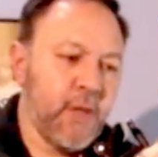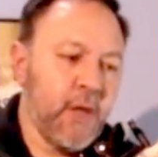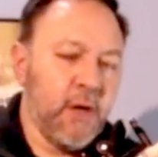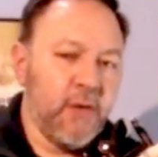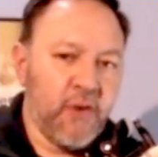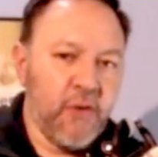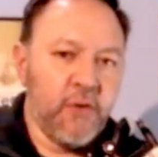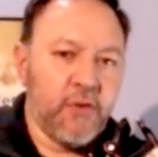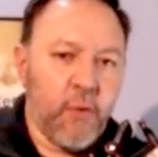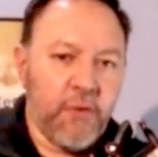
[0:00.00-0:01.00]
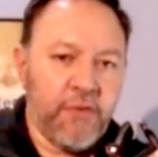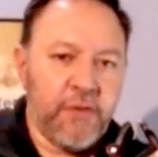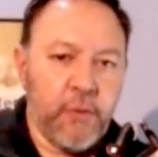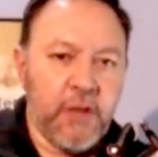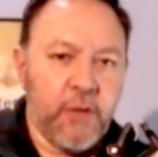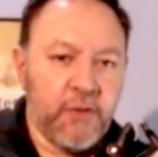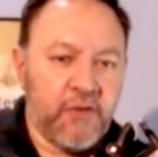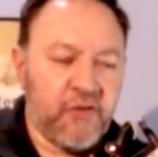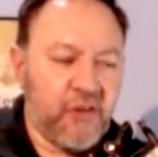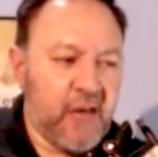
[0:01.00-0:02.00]
So the one thing we don't want to
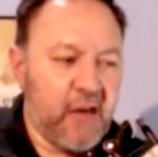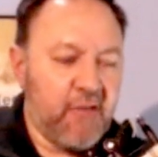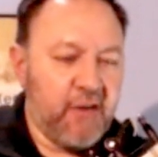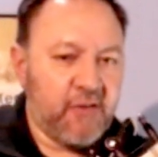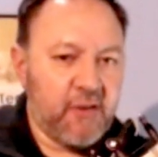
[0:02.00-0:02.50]
see here is